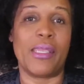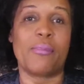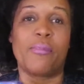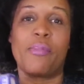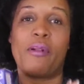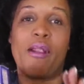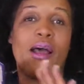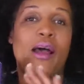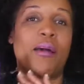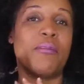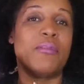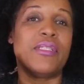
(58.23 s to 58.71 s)
It
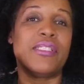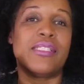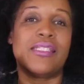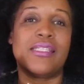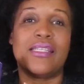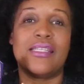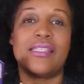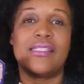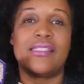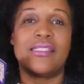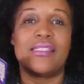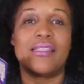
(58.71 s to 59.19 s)

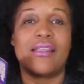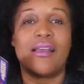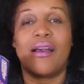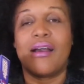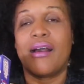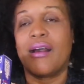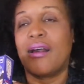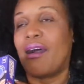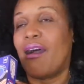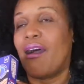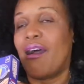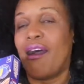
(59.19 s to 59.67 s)
promises
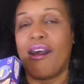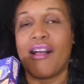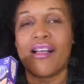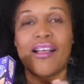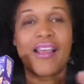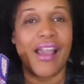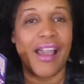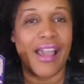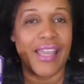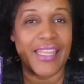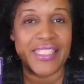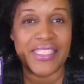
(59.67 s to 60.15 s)
all
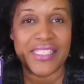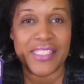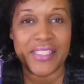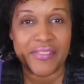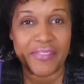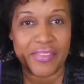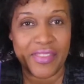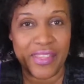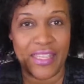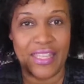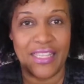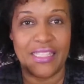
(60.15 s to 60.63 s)
kinds
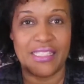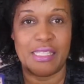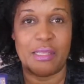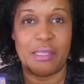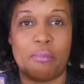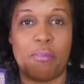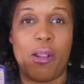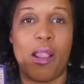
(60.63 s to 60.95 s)
of things.